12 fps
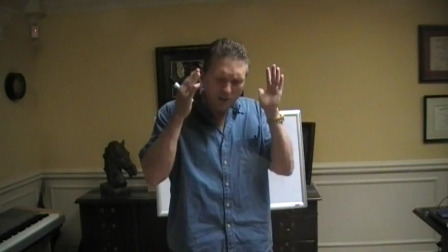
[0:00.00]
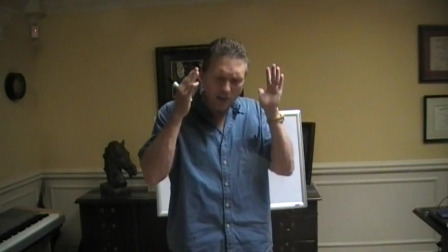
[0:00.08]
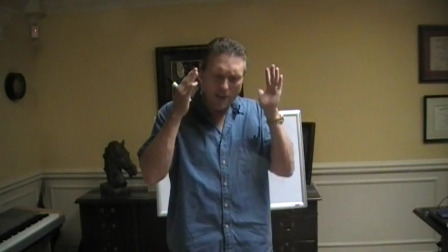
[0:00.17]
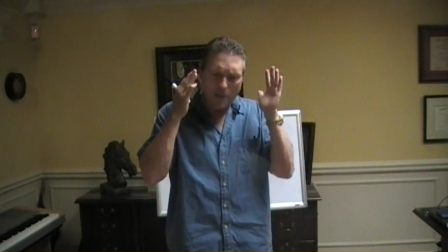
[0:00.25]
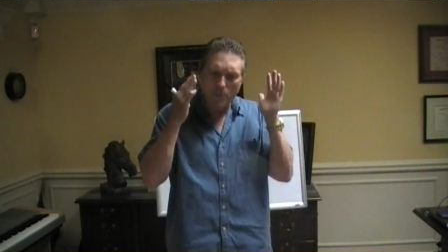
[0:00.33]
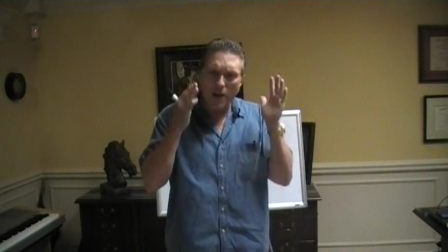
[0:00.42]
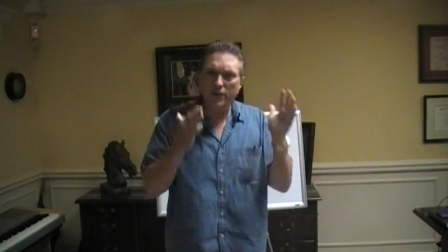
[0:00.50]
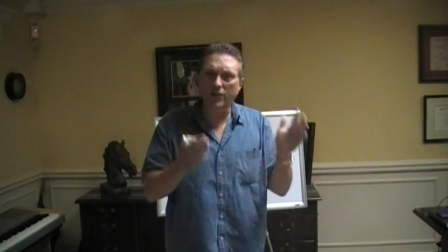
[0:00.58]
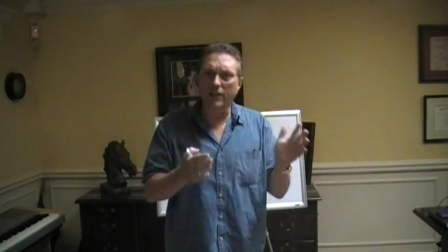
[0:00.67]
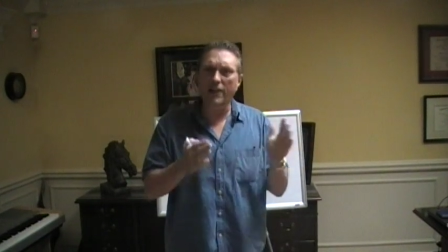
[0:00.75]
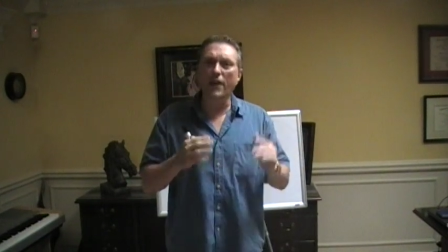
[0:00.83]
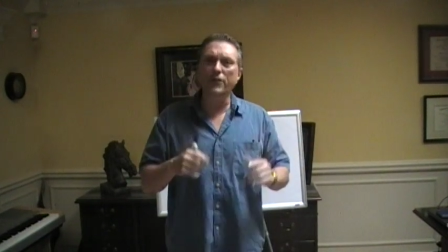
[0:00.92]
they
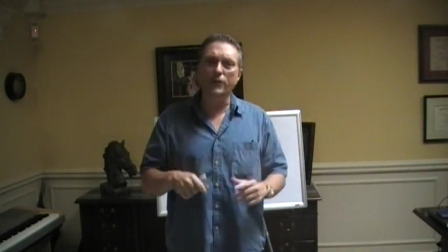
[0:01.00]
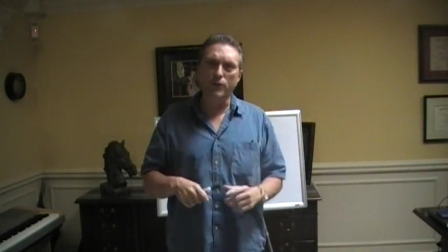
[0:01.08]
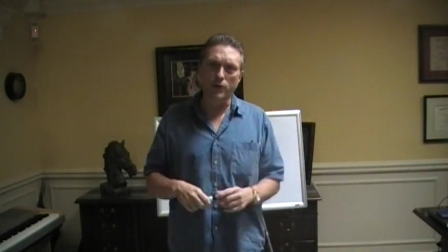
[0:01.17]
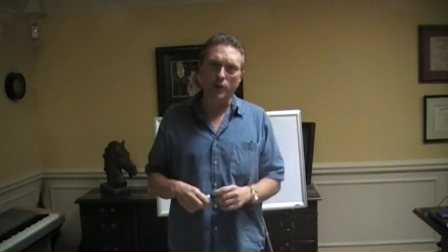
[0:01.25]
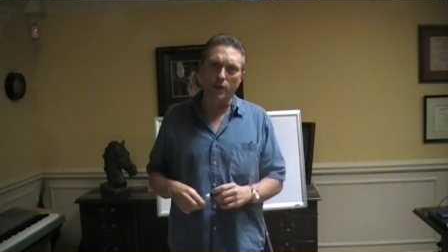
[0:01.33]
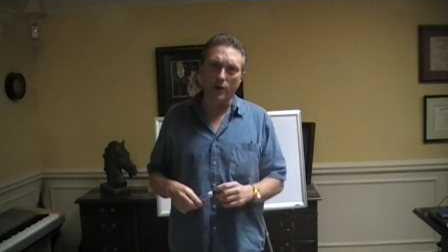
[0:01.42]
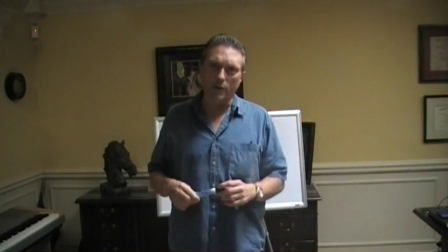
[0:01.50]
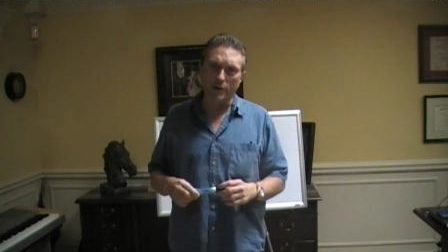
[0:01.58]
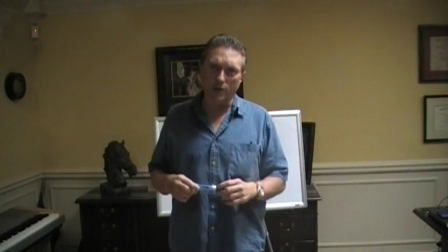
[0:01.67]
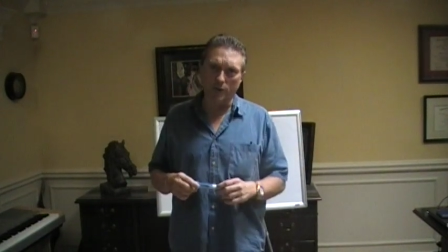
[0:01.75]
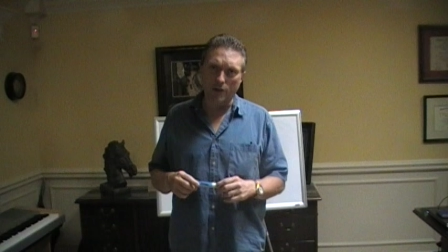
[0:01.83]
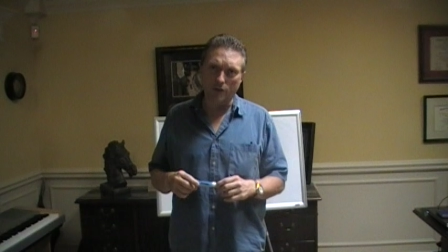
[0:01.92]
basically got the Food and Drug
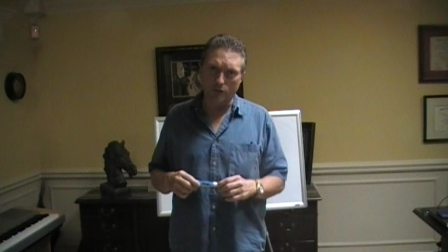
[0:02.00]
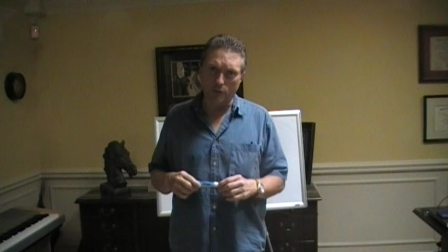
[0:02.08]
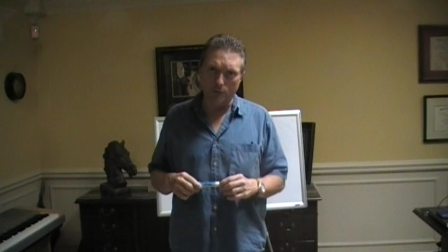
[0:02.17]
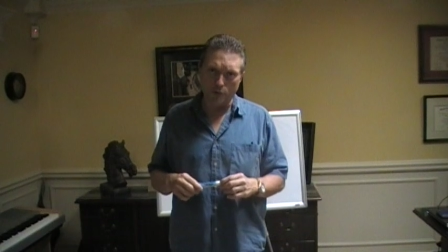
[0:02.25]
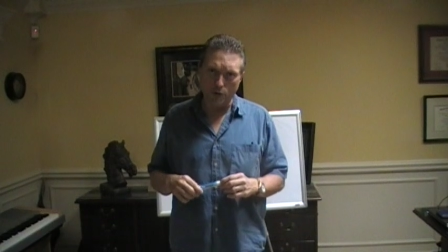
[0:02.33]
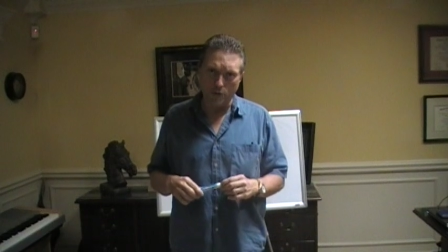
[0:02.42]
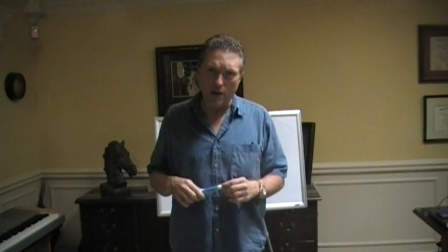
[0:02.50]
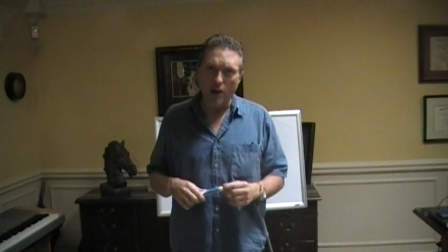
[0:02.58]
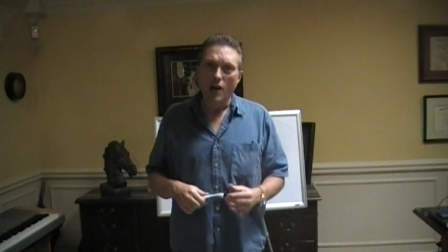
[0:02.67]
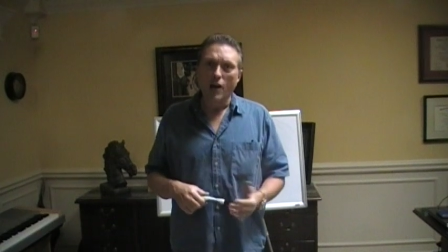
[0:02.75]
Administration to approve it,